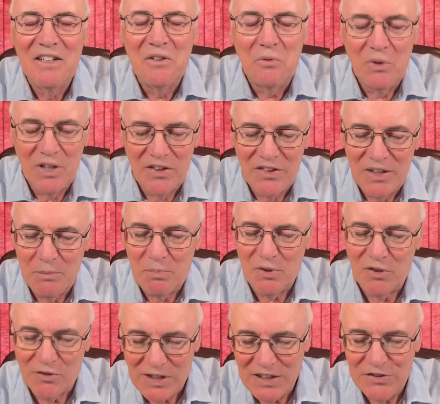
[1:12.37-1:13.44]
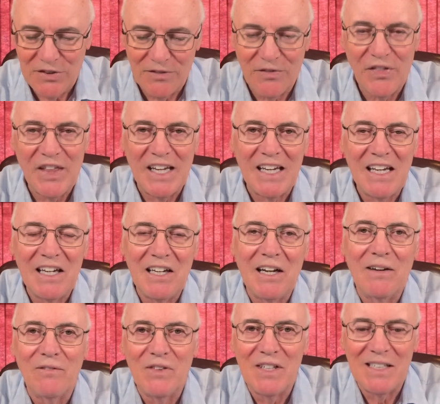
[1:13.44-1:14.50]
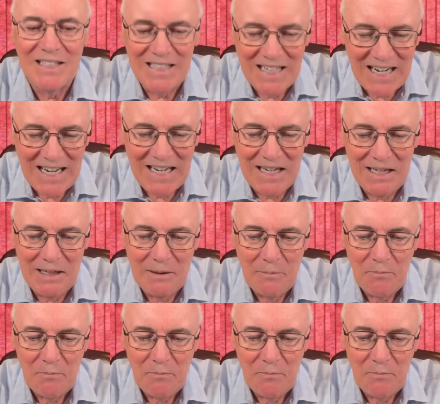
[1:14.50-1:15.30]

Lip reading: with the progressive thinking of the day.